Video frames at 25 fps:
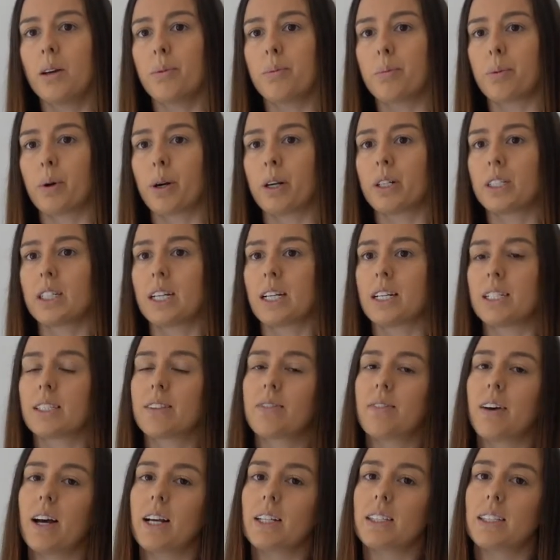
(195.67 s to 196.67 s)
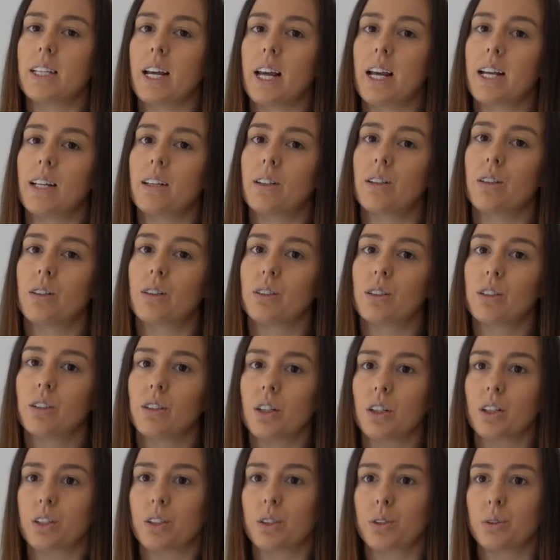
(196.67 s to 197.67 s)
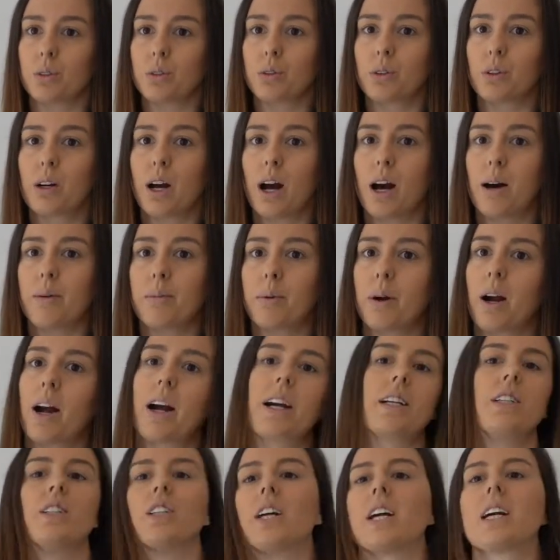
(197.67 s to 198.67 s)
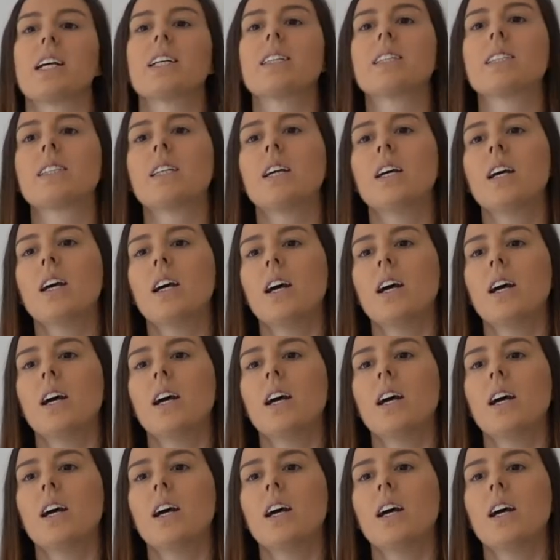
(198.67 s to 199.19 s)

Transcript: proteins, fats, and non-structural carbohydrates,